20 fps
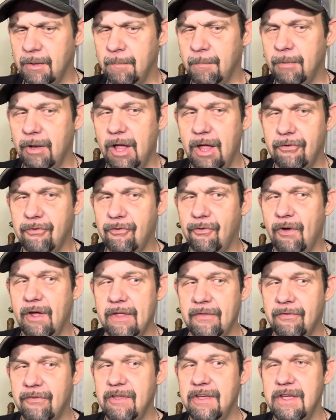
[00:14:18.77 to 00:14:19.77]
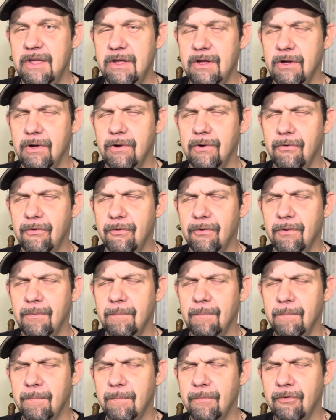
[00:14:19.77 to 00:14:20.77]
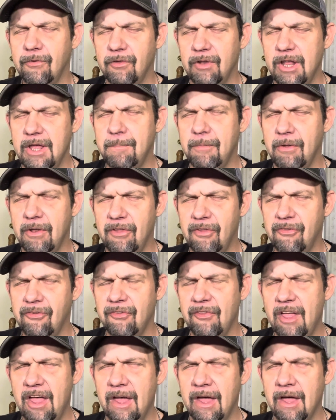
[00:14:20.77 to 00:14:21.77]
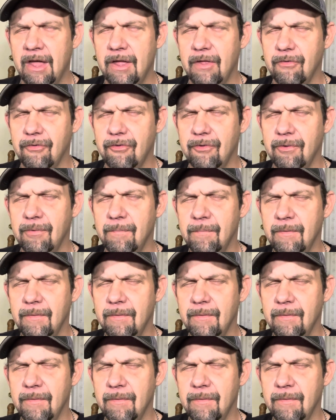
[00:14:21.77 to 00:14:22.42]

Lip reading: blood, sweat, and tears, sleepless nights.